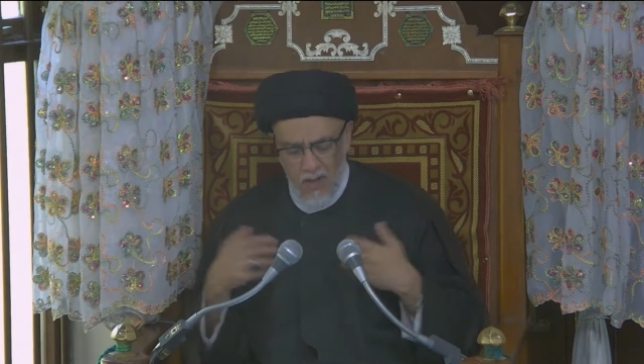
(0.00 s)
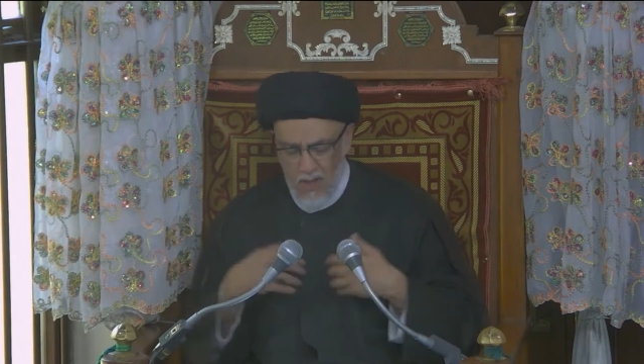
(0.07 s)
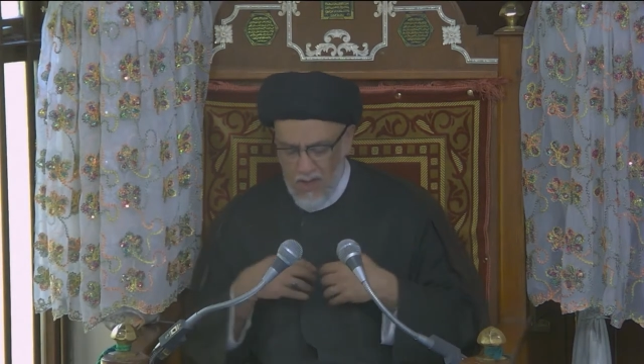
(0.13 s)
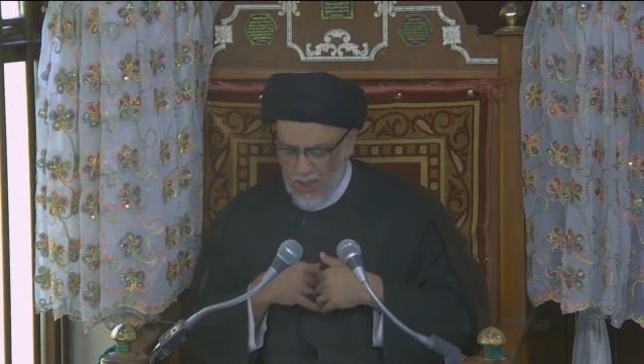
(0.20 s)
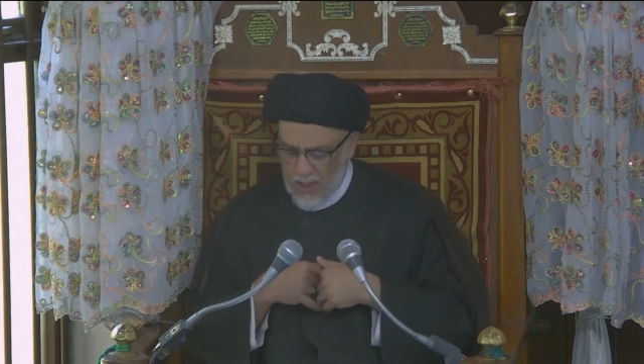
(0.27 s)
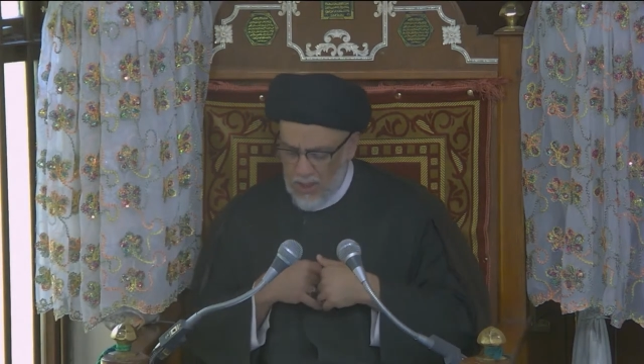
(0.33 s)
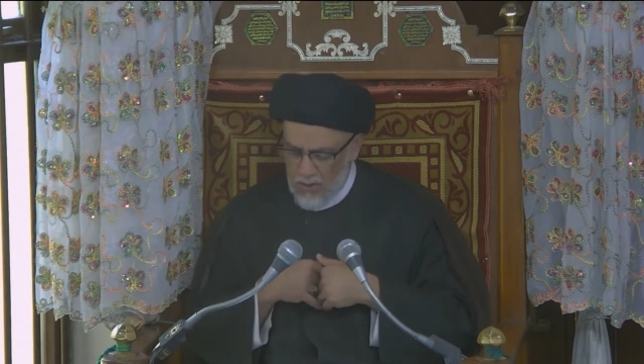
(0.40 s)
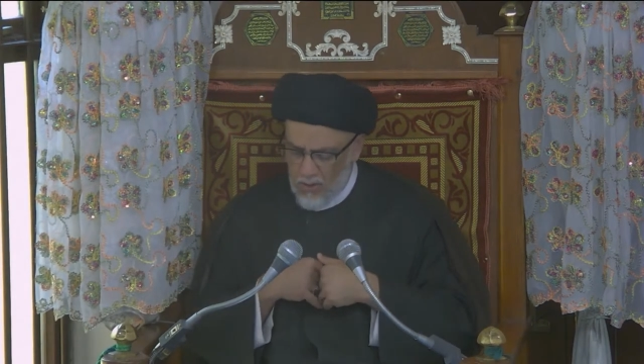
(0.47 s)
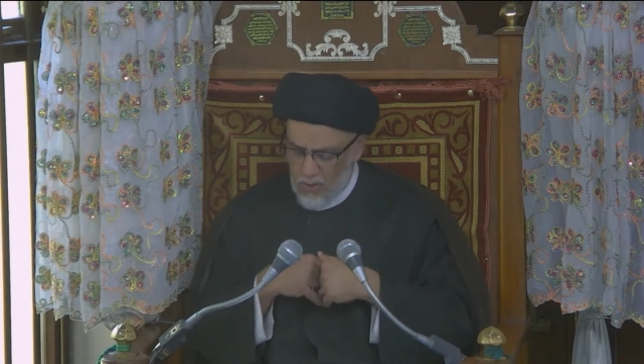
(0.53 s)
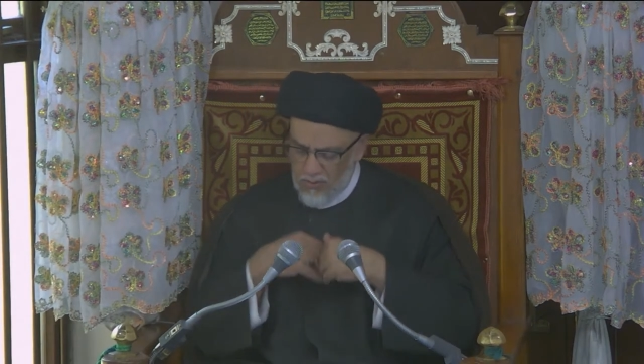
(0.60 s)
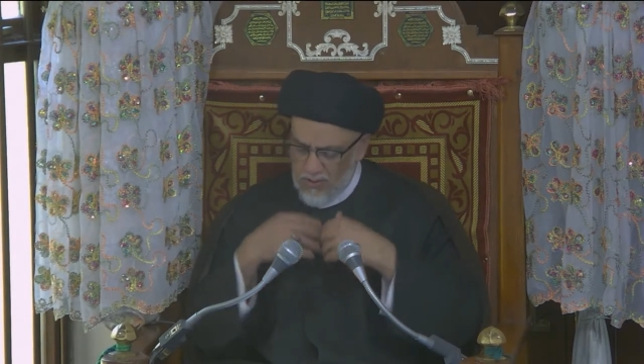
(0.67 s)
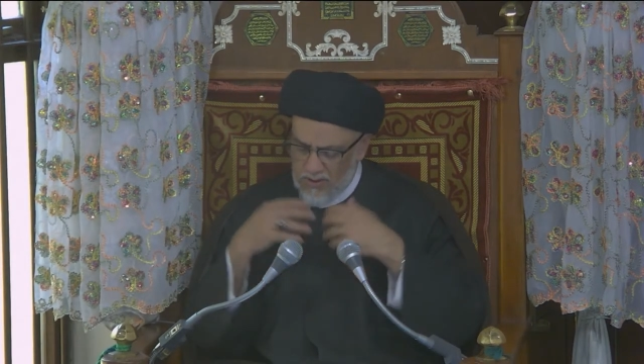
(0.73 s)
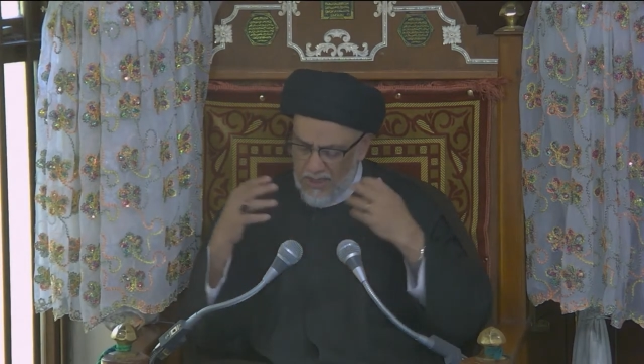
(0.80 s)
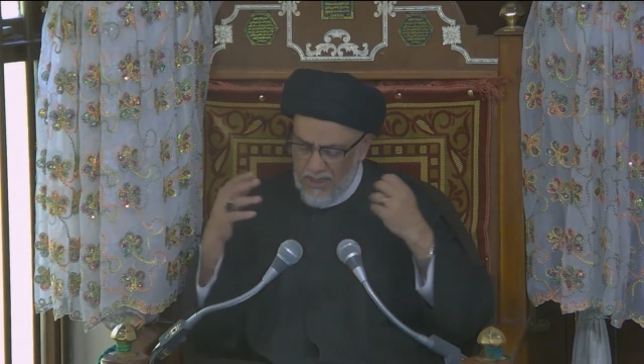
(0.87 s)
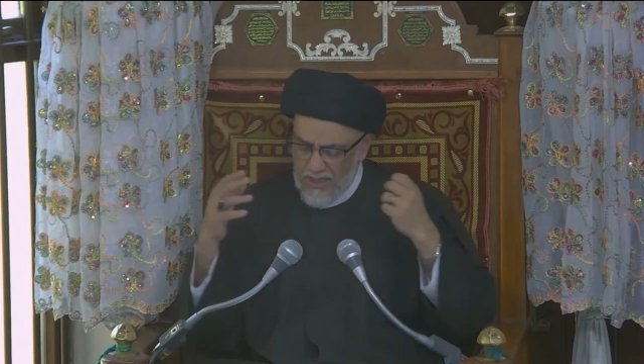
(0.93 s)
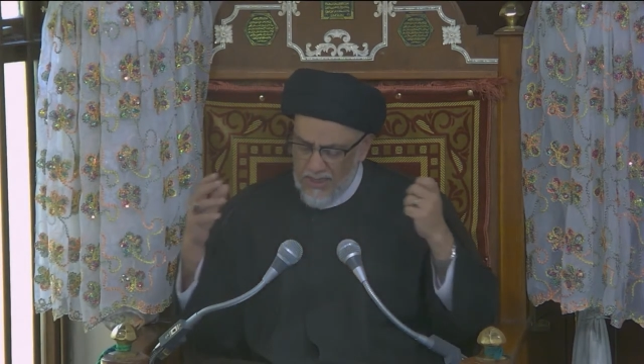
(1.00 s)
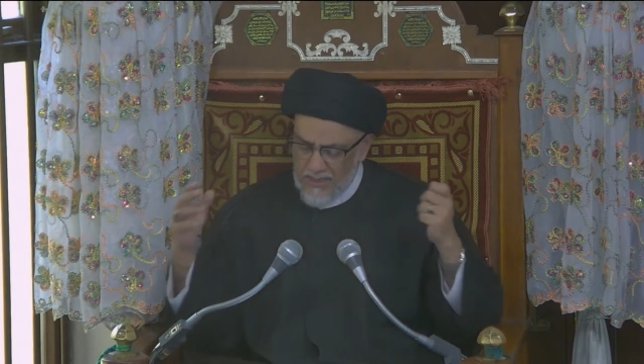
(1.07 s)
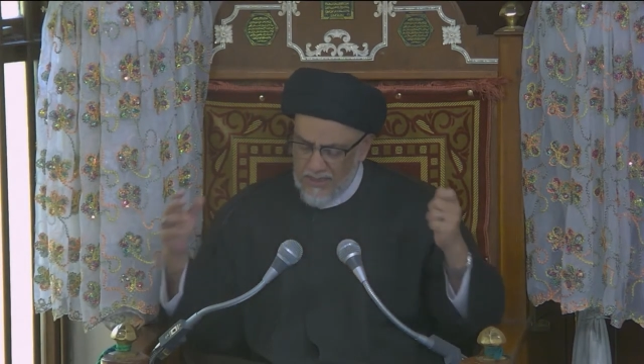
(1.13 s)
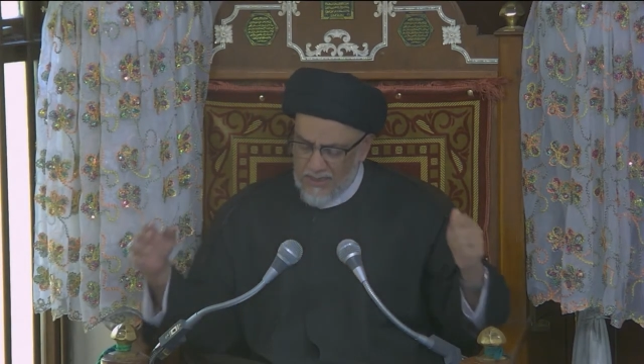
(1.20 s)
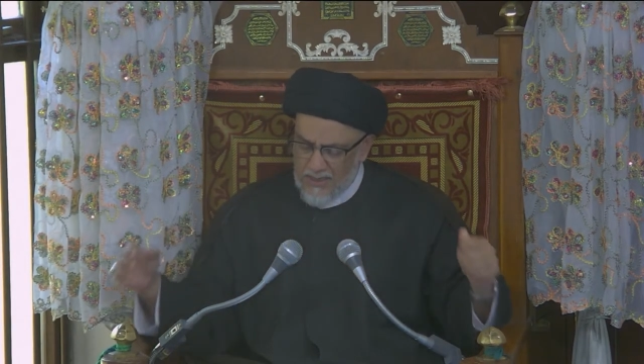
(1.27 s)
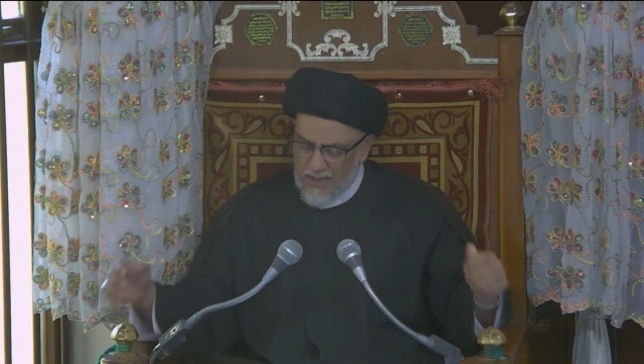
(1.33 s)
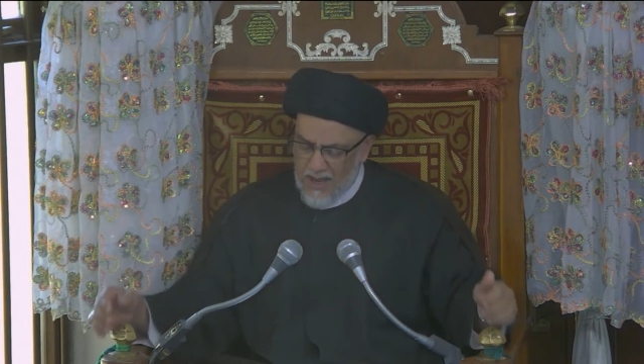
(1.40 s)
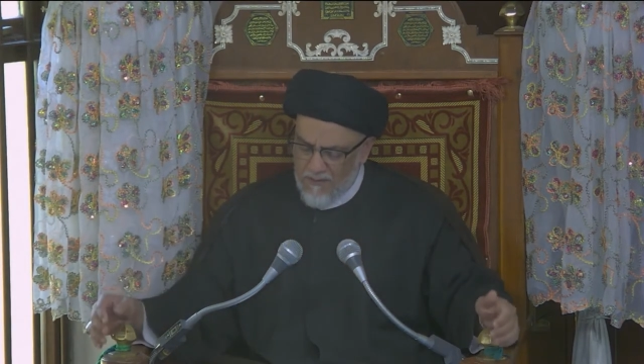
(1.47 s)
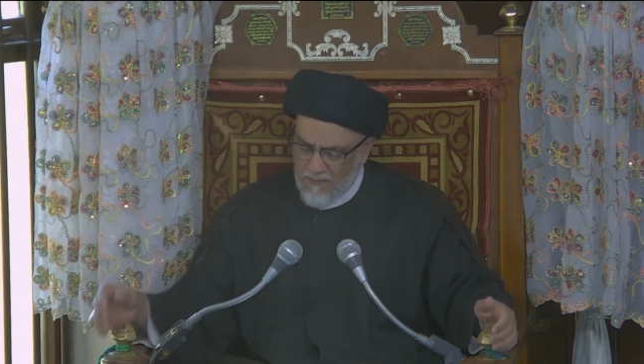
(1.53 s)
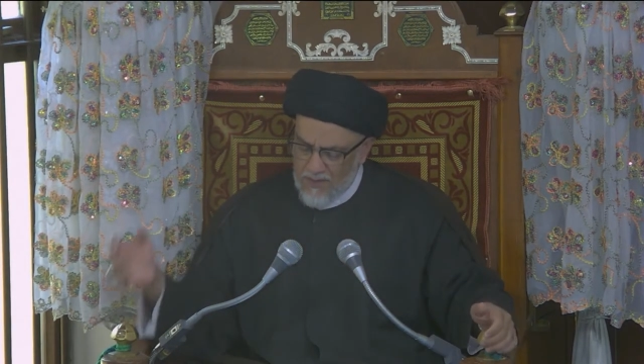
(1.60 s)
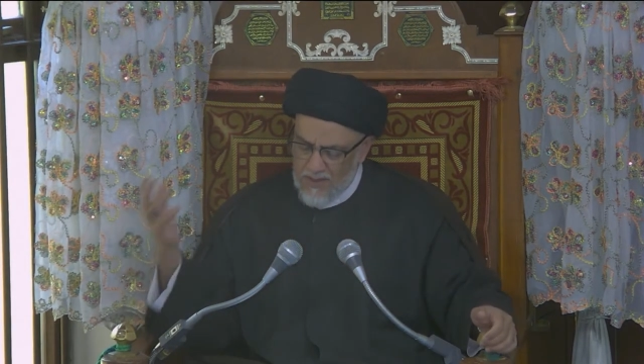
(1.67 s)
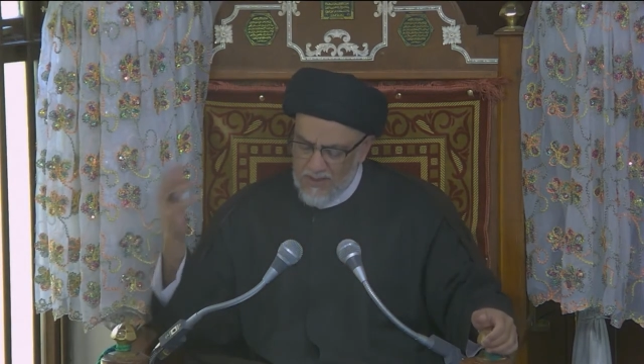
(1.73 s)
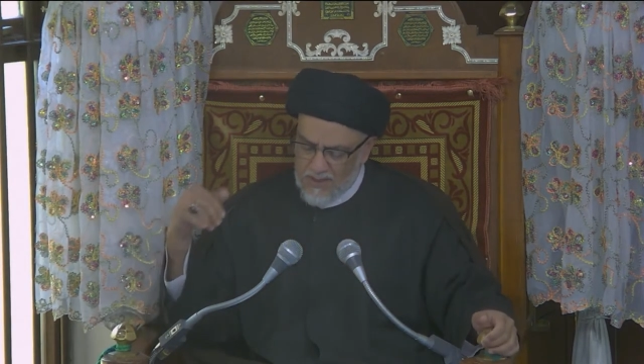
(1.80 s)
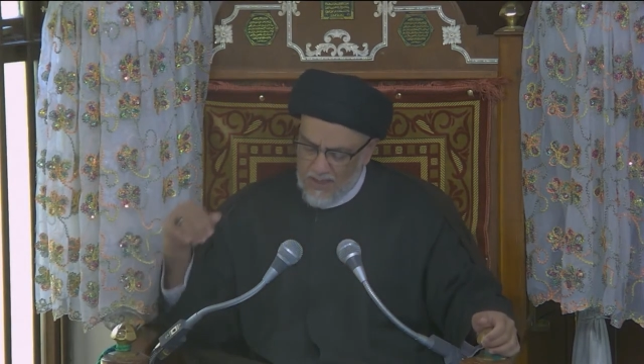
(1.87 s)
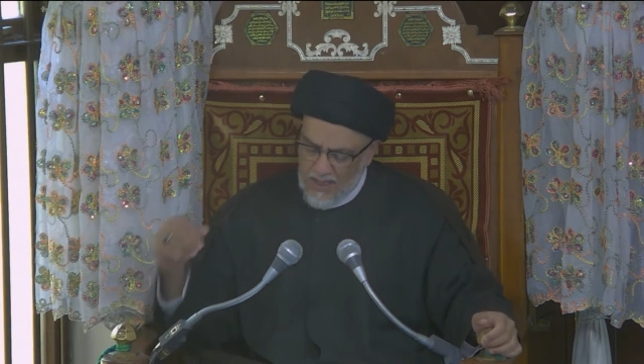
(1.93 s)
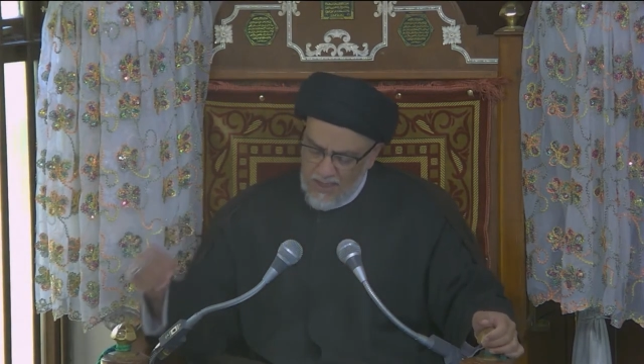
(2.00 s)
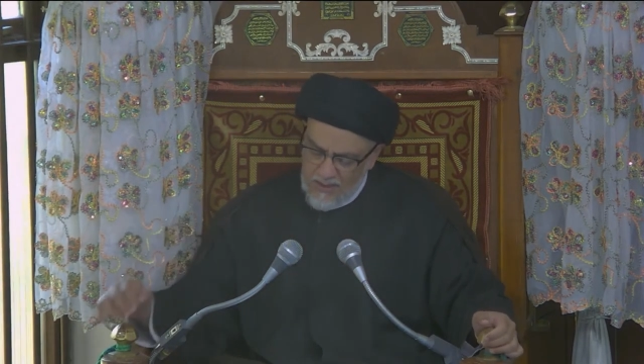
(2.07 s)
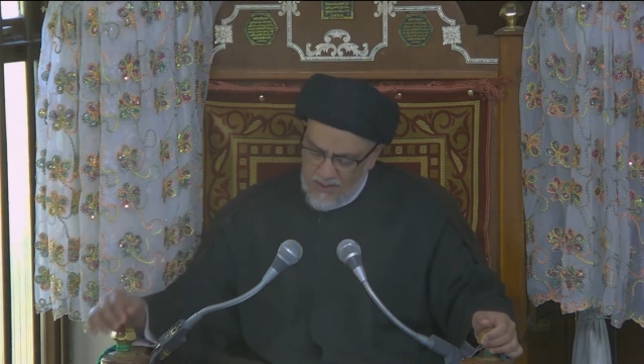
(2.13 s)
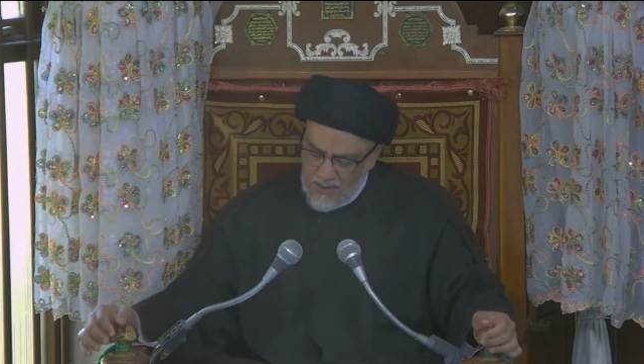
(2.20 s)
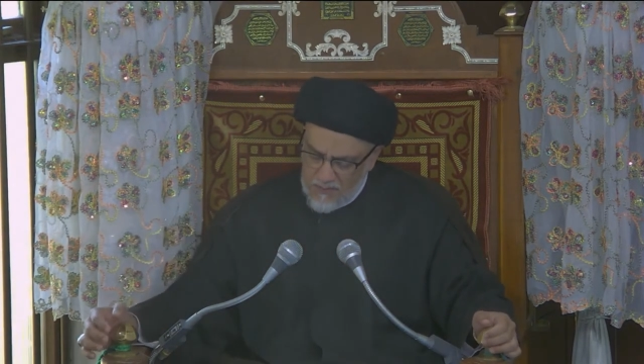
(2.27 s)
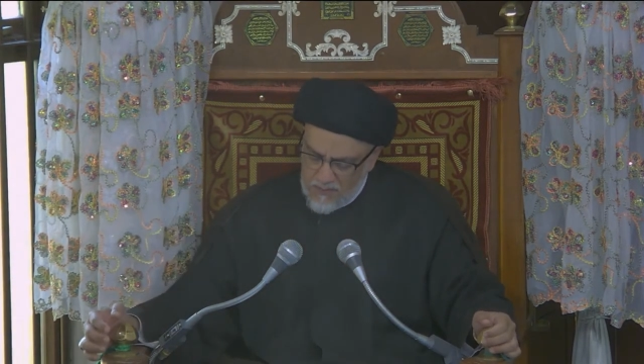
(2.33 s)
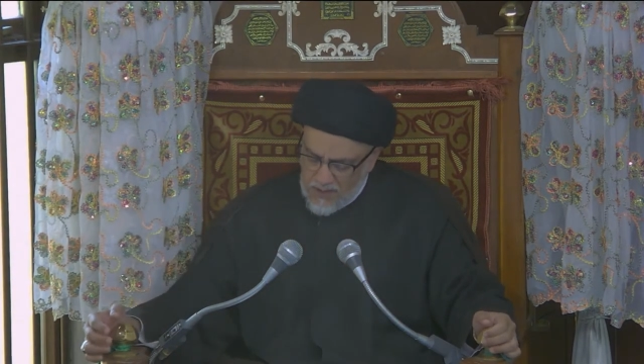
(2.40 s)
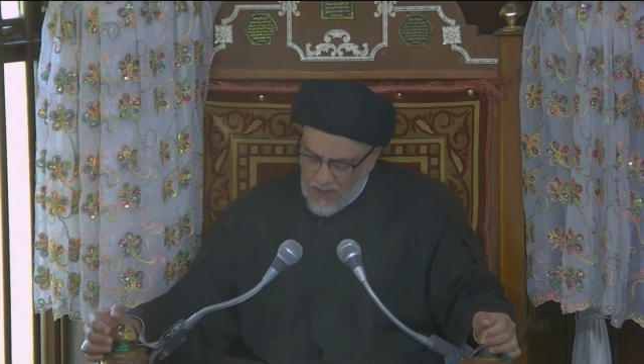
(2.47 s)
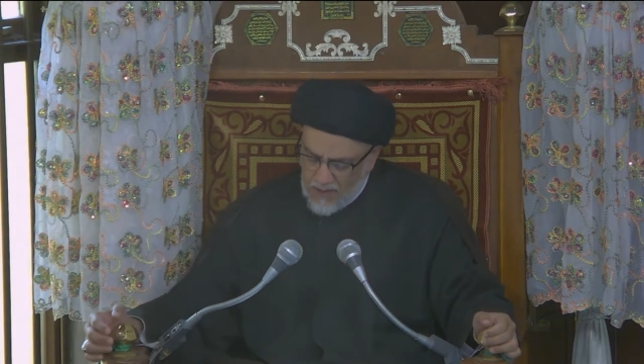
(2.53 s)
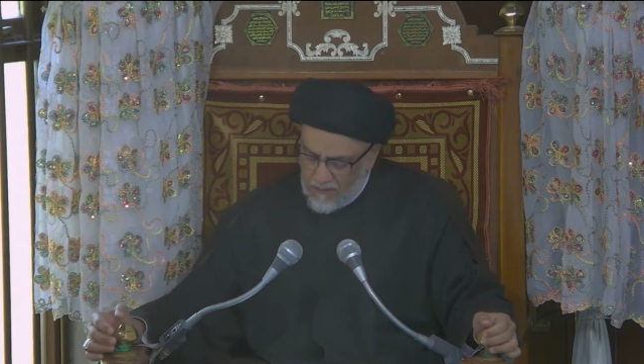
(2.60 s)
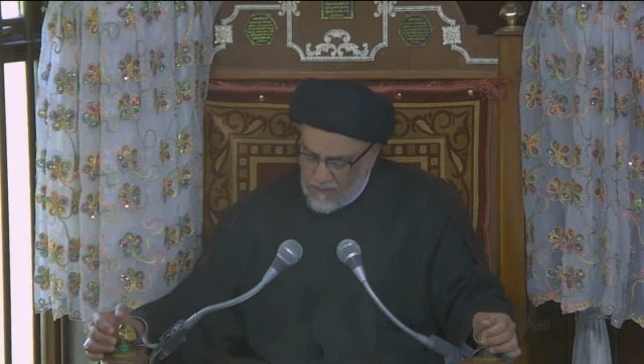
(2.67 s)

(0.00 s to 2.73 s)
He knows that he is an evidence against himself.